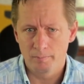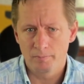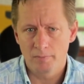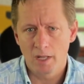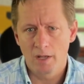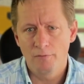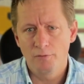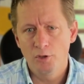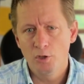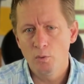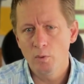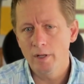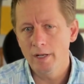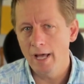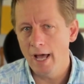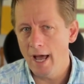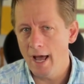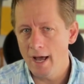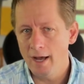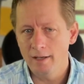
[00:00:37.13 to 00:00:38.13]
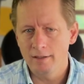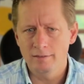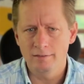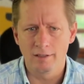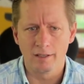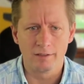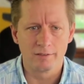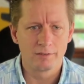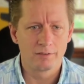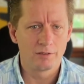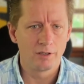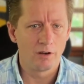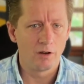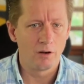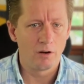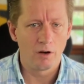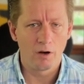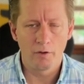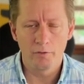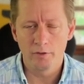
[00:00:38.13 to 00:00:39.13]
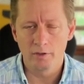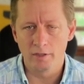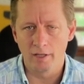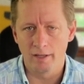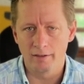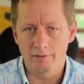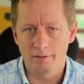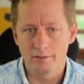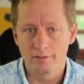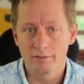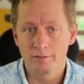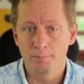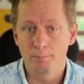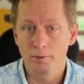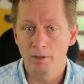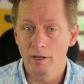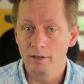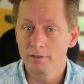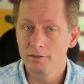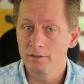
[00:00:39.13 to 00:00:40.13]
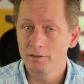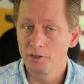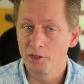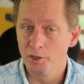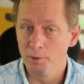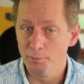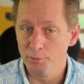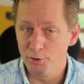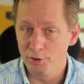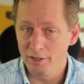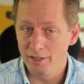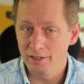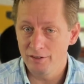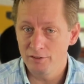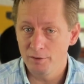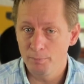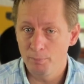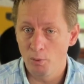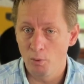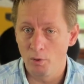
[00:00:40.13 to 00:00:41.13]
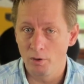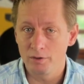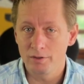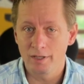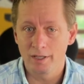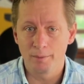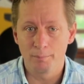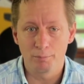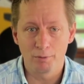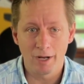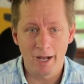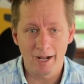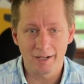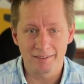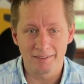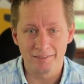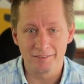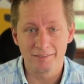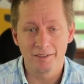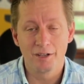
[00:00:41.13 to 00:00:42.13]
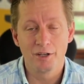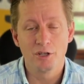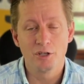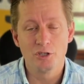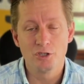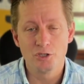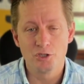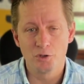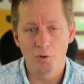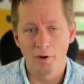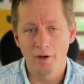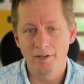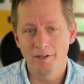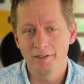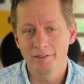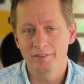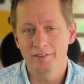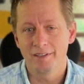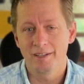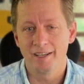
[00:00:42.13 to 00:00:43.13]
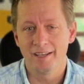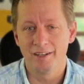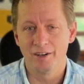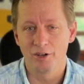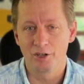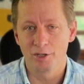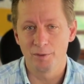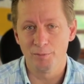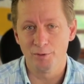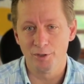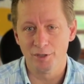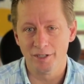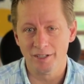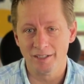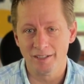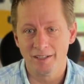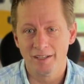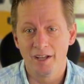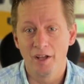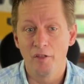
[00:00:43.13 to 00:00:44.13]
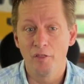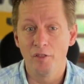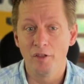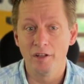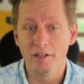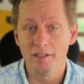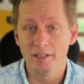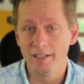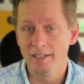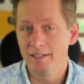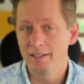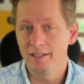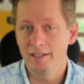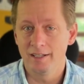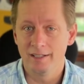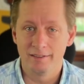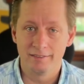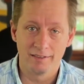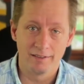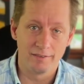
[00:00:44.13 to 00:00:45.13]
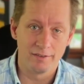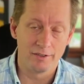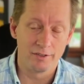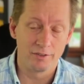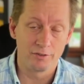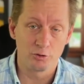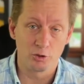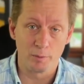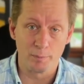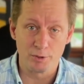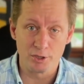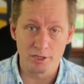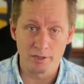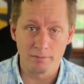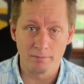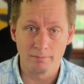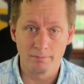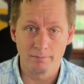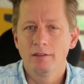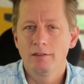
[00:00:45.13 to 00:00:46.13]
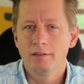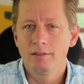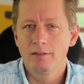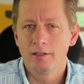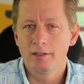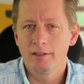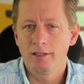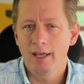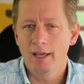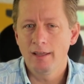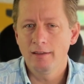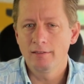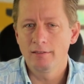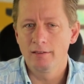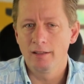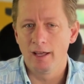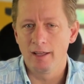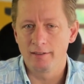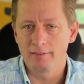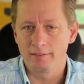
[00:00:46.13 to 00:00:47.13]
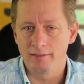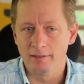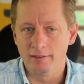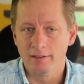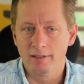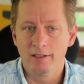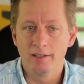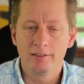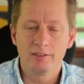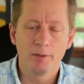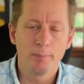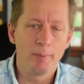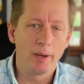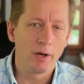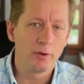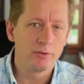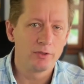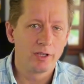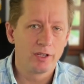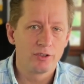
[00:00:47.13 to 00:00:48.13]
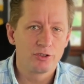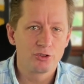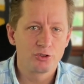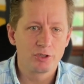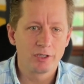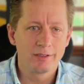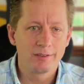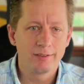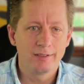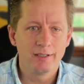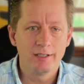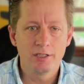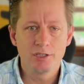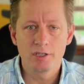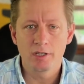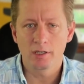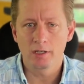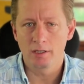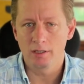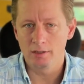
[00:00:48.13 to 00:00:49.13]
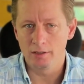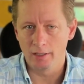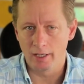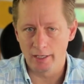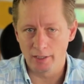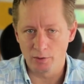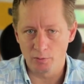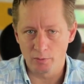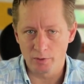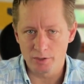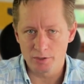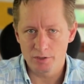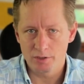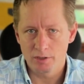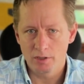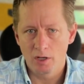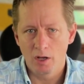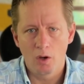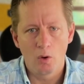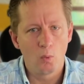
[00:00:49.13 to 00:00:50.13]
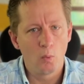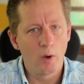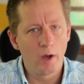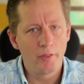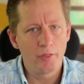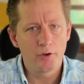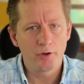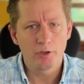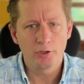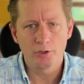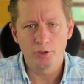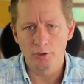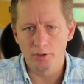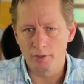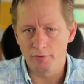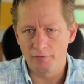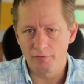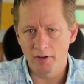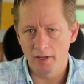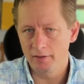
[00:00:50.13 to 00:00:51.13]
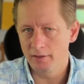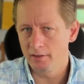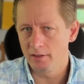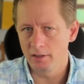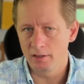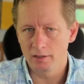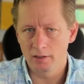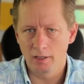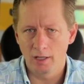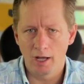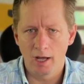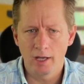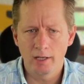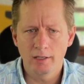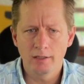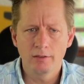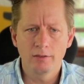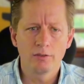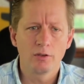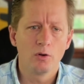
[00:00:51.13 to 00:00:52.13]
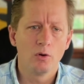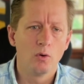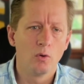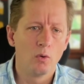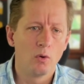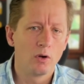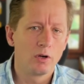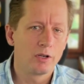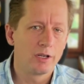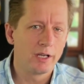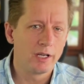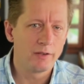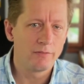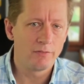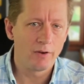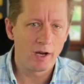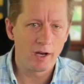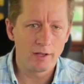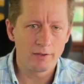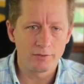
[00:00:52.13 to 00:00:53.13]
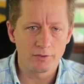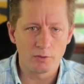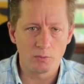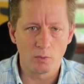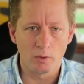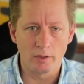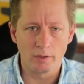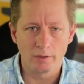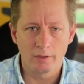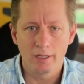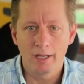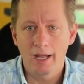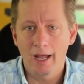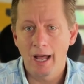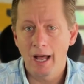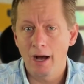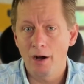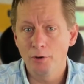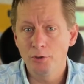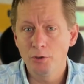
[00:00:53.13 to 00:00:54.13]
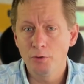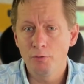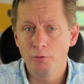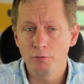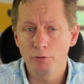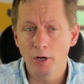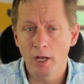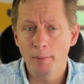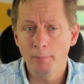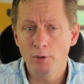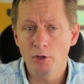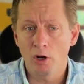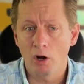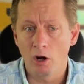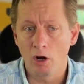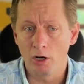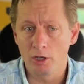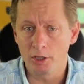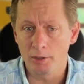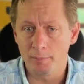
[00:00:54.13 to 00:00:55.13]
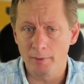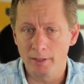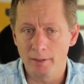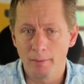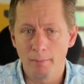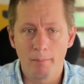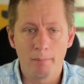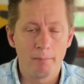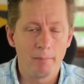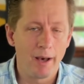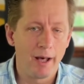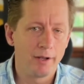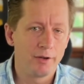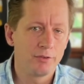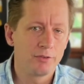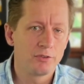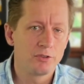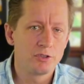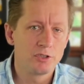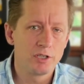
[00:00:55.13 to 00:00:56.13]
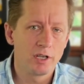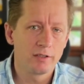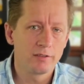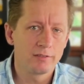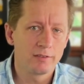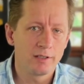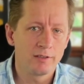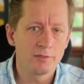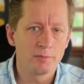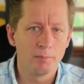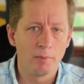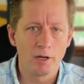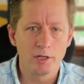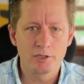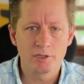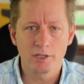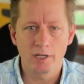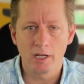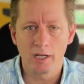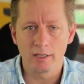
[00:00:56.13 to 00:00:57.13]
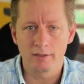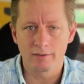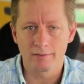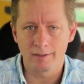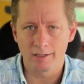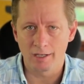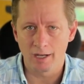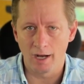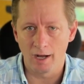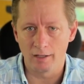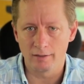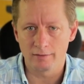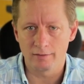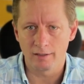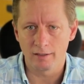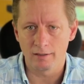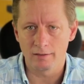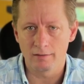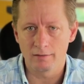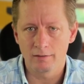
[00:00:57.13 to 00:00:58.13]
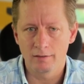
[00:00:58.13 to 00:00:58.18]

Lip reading: If you want access to all the lessons plus community support and practice, join us in our community. The link is in the description. Today's lesson is about strategic language. Whether you're defending a client or advising one, how you frame your argument matters just as much as the content.